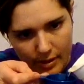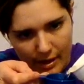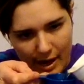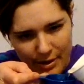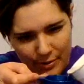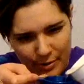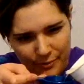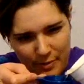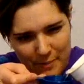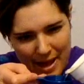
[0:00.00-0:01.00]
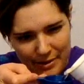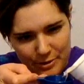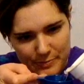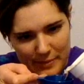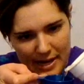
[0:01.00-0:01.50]
And I don't know if it
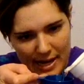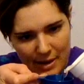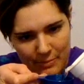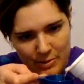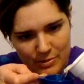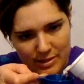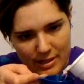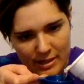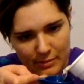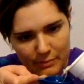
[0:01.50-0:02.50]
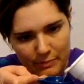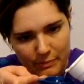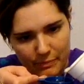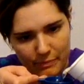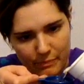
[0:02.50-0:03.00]
matters, but I am using
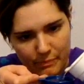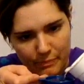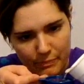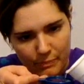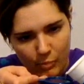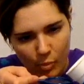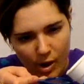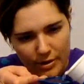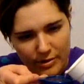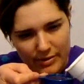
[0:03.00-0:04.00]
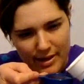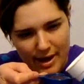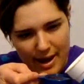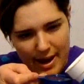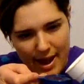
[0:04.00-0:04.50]
water that
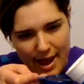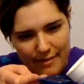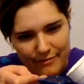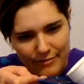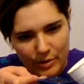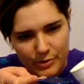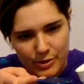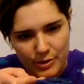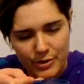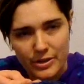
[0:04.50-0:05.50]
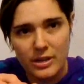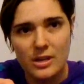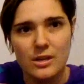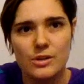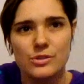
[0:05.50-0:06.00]
I have filtered.
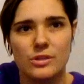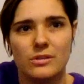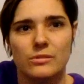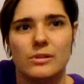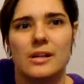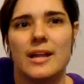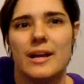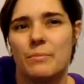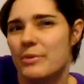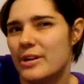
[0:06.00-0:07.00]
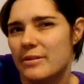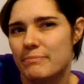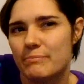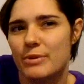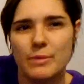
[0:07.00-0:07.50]
So like a Brita
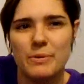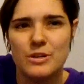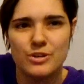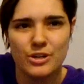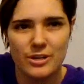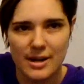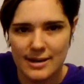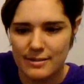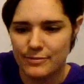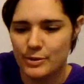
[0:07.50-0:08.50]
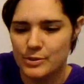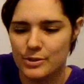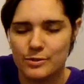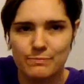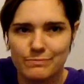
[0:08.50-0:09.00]
pitcher, any
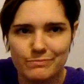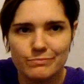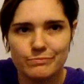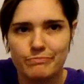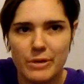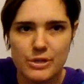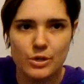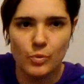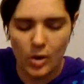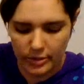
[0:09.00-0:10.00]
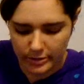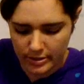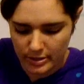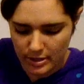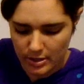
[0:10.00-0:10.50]
filtered pitcher
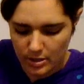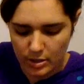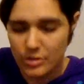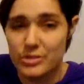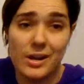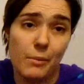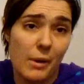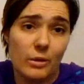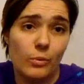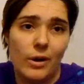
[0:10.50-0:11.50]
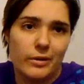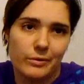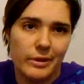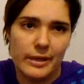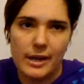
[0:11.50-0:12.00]
water, or just any bottled water,
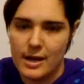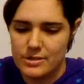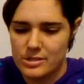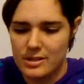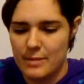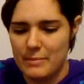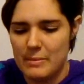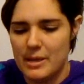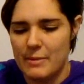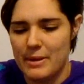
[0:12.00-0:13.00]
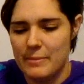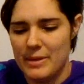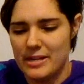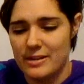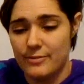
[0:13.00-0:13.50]
really. I just thought maybe that might
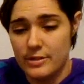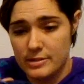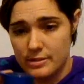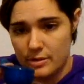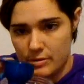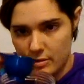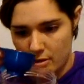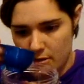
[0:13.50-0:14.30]
make a difference. So